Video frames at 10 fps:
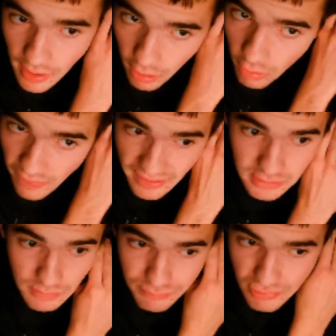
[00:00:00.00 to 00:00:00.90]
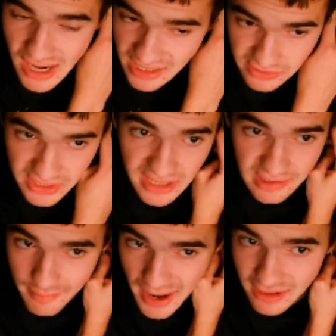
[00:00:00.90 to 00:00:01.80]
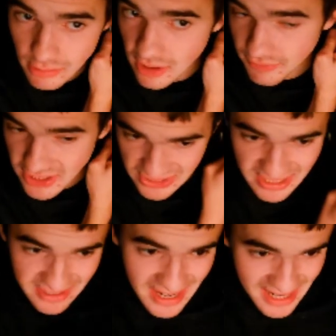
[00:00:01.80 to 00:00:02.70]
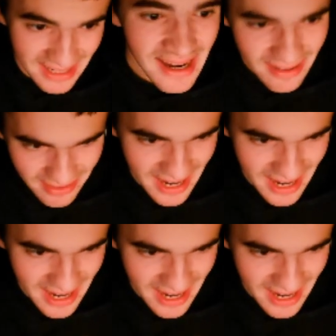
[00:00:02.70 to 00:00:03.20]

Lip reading: Oh, that was a brilliant start to the manga, and obviously seeing the